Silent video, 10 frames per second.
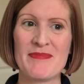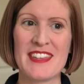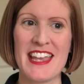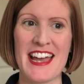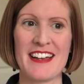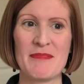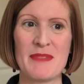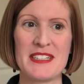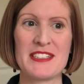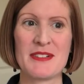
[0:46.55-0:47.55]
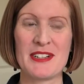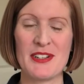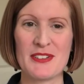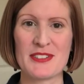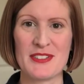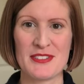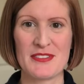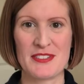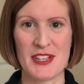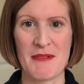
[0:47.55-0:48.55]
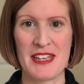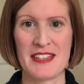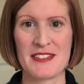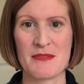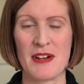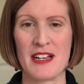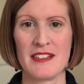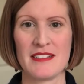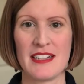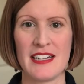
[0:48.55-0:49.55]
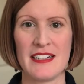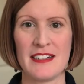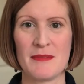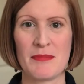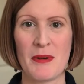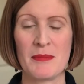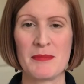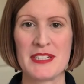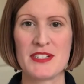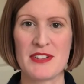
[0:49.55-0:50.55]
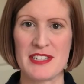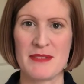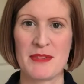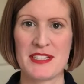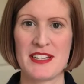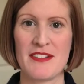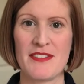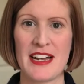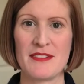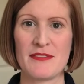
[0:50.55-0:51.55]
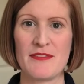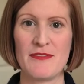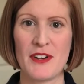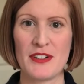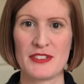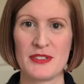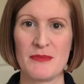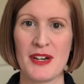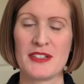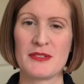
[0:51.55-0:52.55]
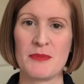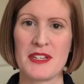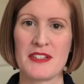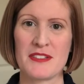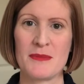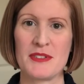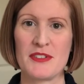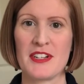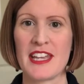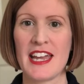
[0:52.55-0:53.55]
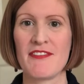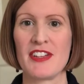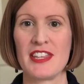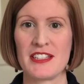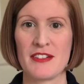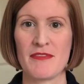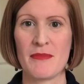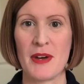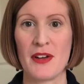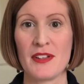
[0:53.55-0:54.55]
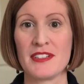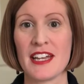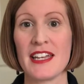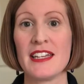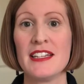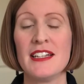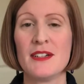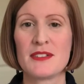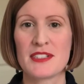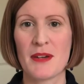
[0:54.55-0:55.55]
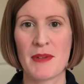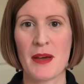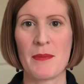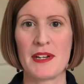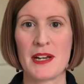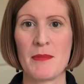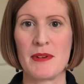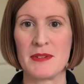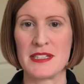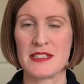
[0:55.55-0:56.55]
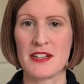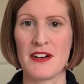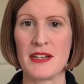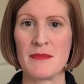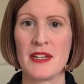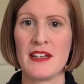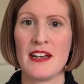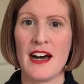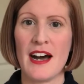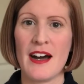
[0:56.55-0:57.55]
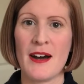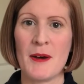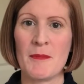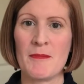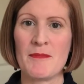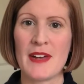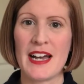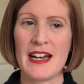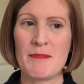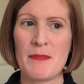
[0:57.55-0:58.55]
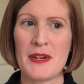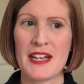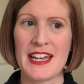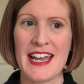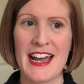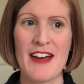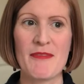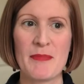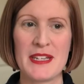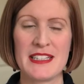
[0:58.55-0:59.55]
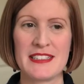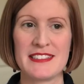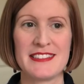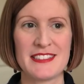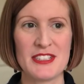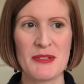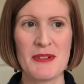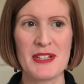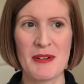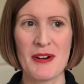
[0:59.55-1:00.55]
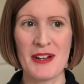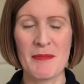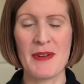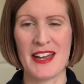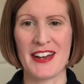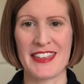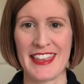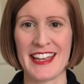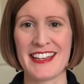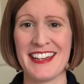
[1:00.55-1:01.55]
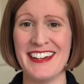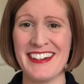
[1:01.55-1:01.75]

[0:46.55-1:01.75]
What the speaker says: Yeah, been doing lots and lots of sewing as well. Probably stressing myself out far too much because I've been trying to get everything done for my holiday, which is coming up in a couple of weeks' time. But I have been doing quite a bit, I think.